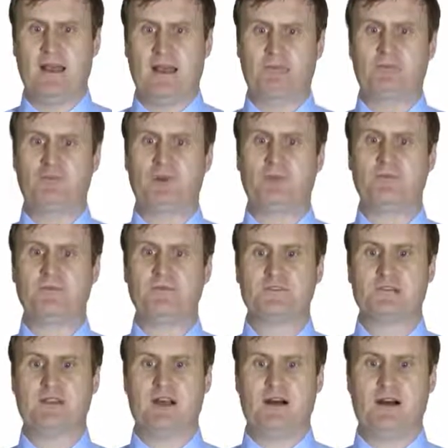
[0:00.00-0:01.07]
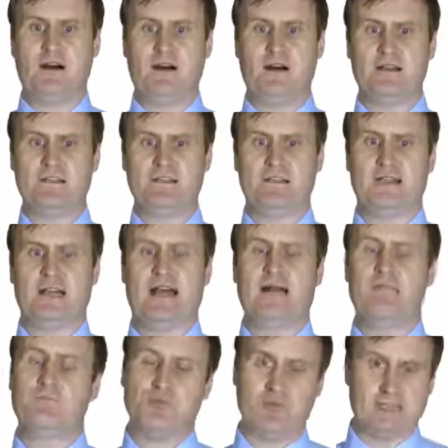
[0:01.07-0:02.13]
and problems with the heart
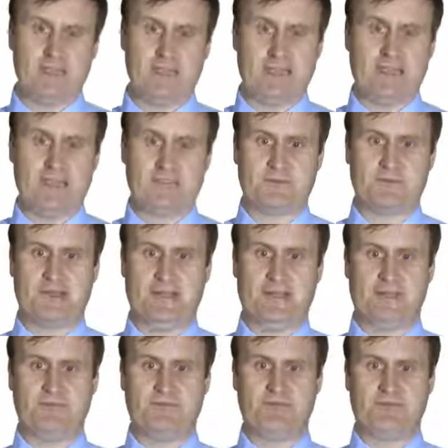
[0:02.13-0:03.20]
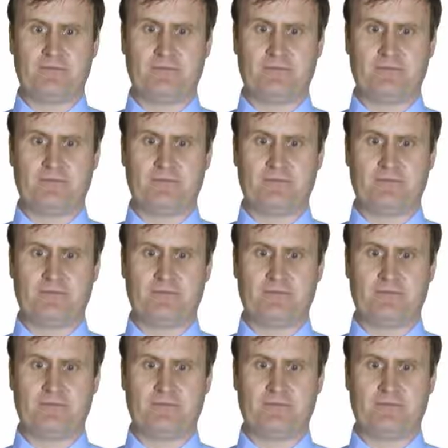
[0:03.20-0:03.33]
and breathing as well.